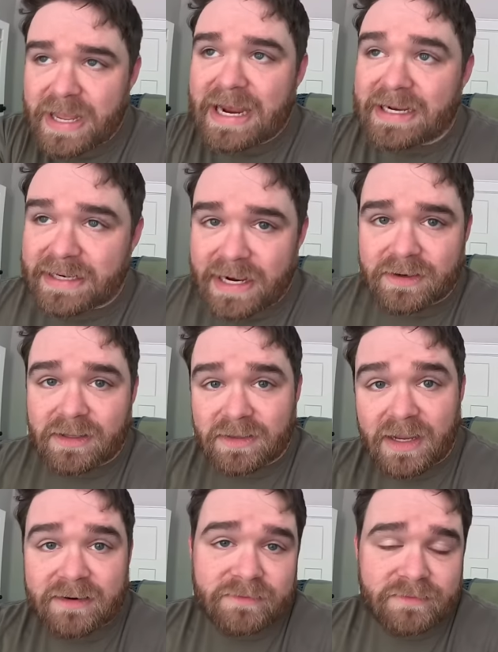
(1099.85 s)
edit out a
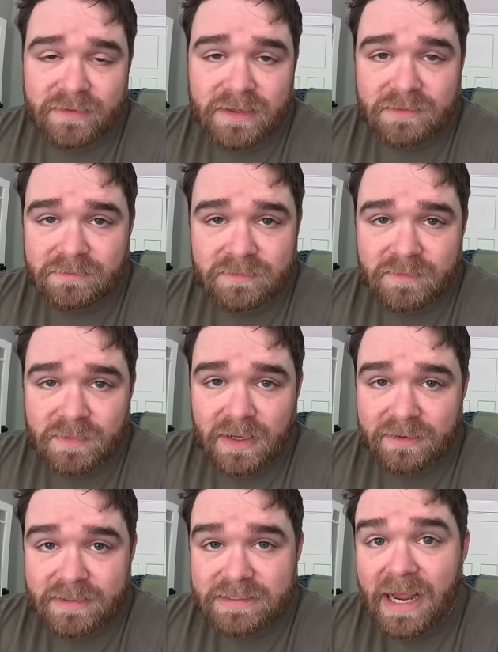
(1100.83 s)
lot of the a
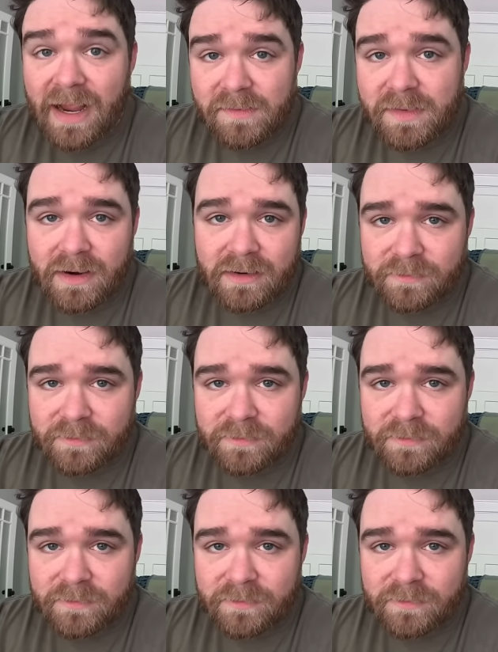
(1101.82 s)
lot of the time there.